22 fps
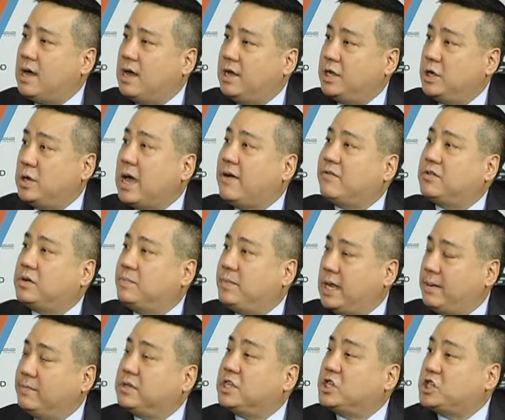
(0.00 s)
you have to
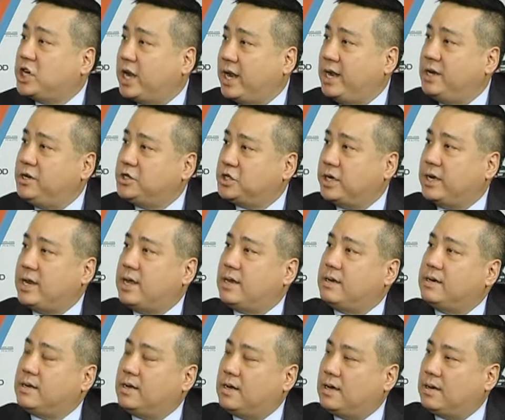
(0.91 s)
be able to change it
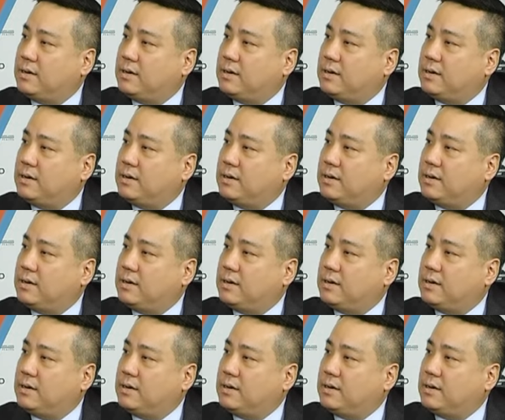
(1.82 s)
and